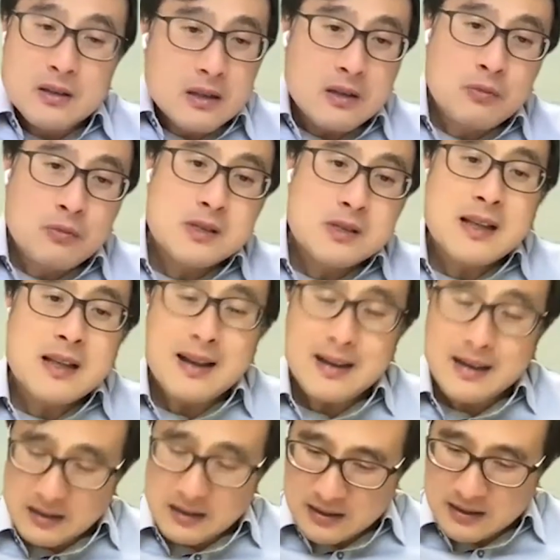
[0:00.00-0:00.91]
and it was
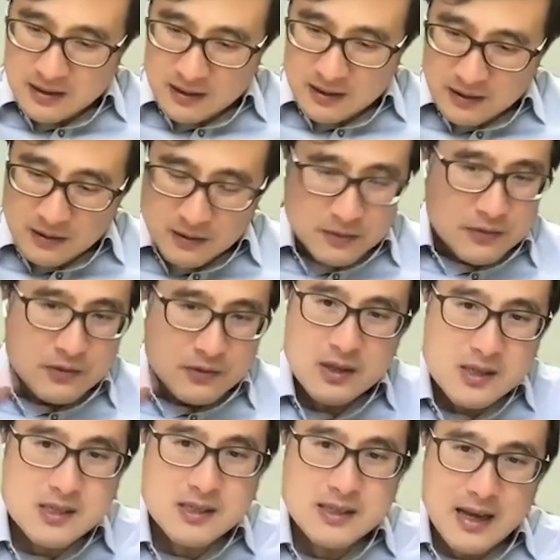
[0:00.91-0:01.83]
not until
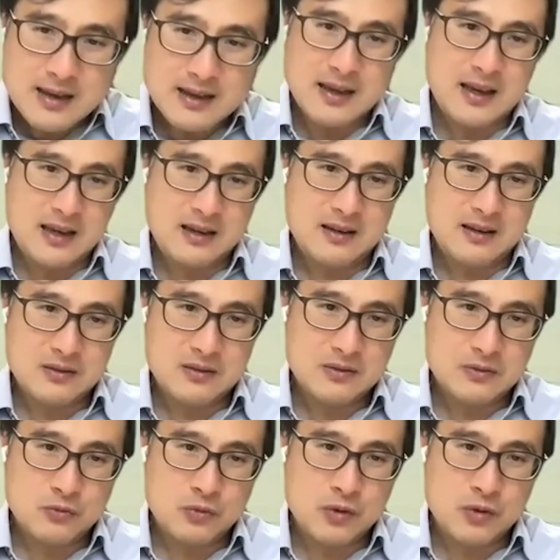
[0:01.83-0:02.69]
this decade